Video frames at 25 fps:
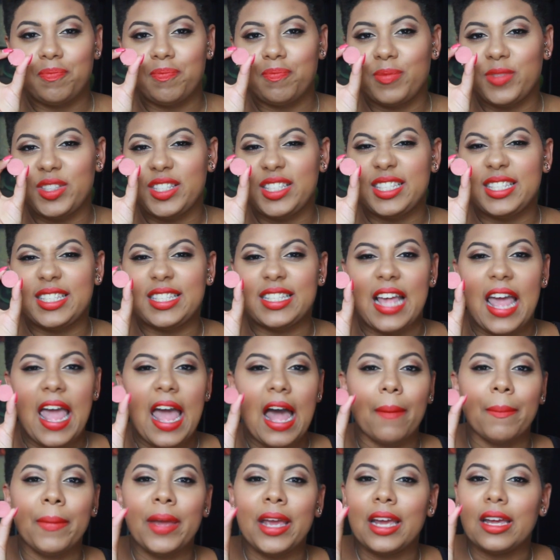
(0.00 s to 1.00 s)

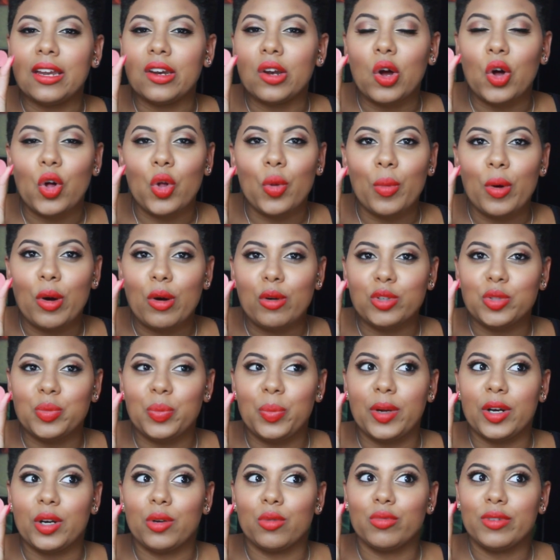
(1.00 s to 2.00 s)
salmon almost,
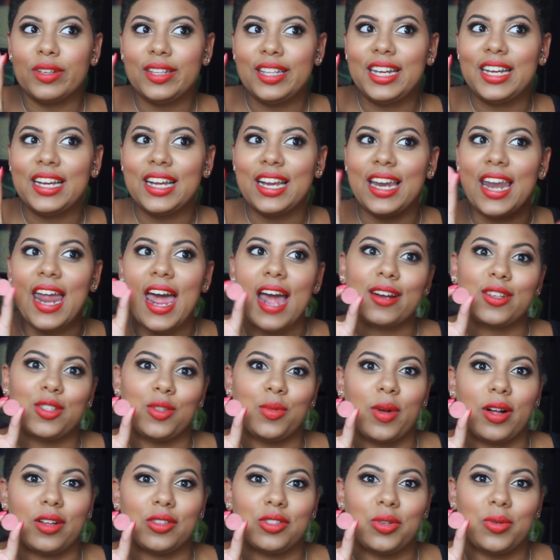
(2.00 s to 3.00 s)
but it really
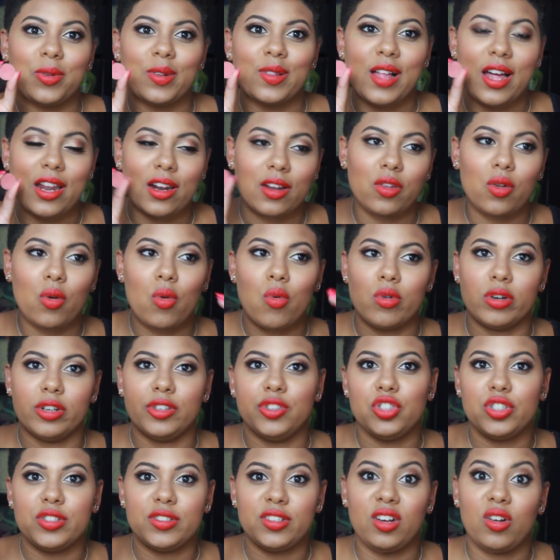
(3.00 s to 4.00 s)
connects well to a lot of the
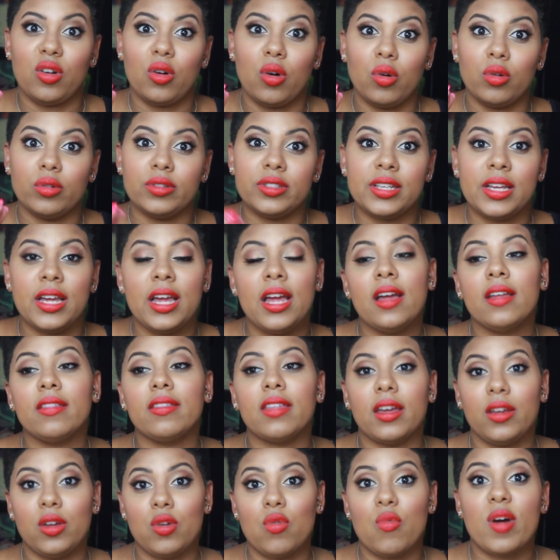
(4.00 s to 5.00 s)
oranges and golds
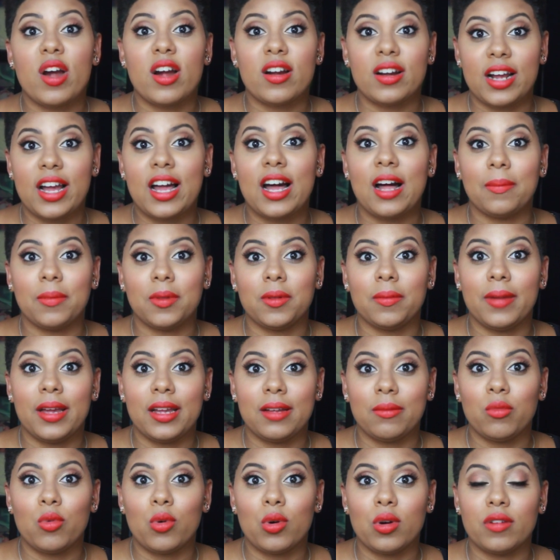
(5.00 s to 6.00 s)
that you wear to
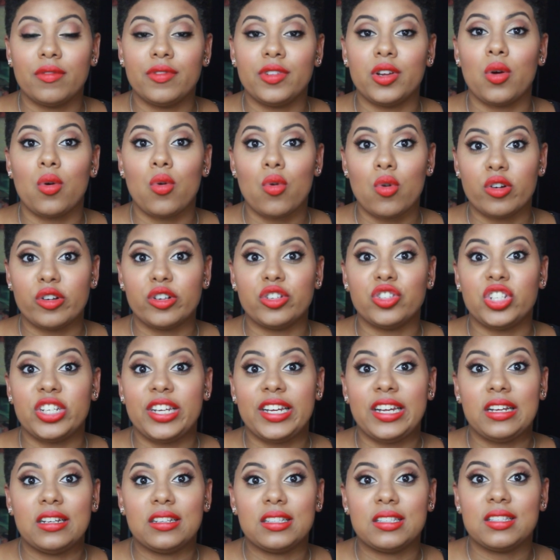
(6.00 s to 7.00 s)
complement more of your
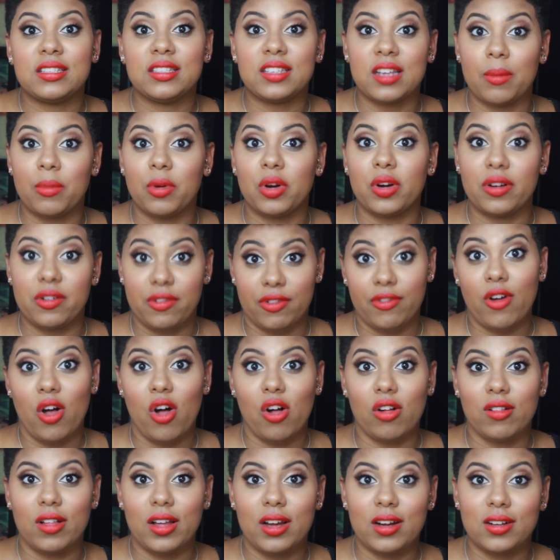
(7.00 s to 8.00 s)
orangey summer and
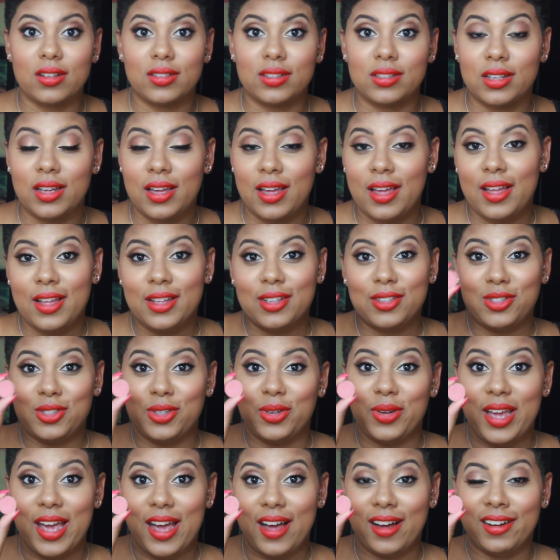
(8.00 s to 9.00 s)
fall looks.
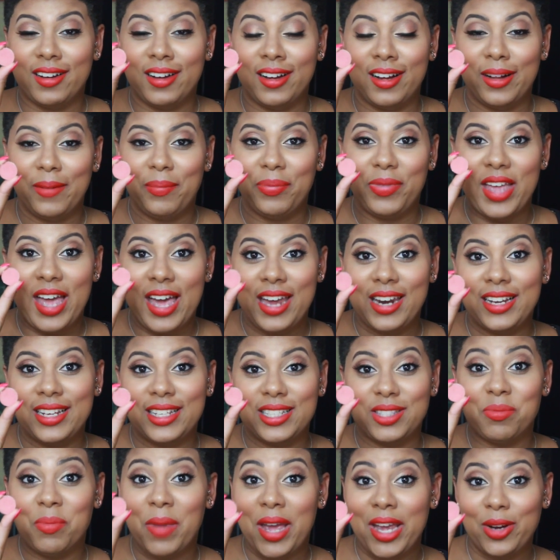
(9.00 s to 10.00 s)
So yeah, that
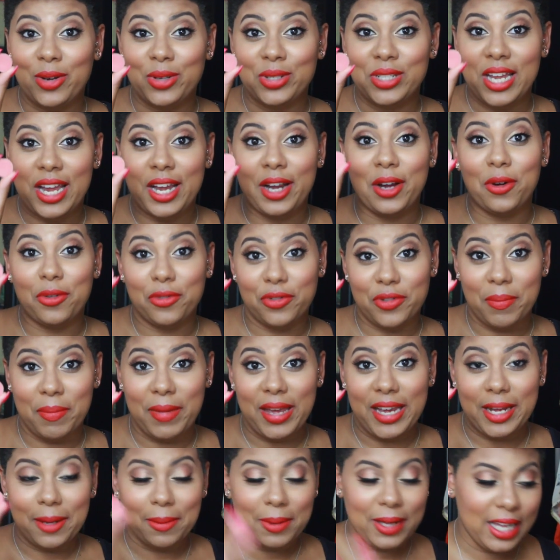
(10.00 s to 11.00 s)
is Mango Tango from
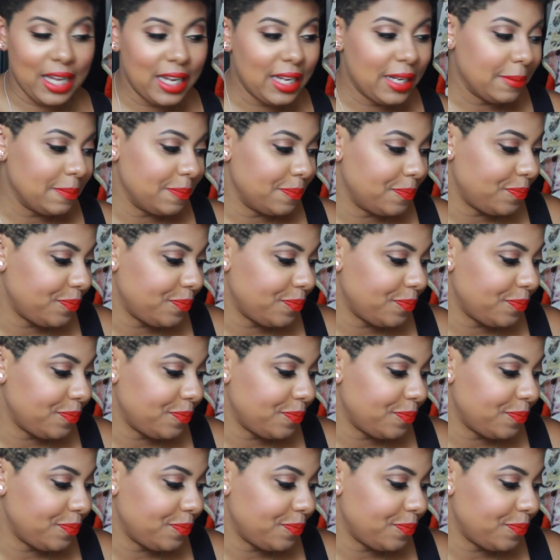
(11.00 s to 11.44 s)
Makeup Geek.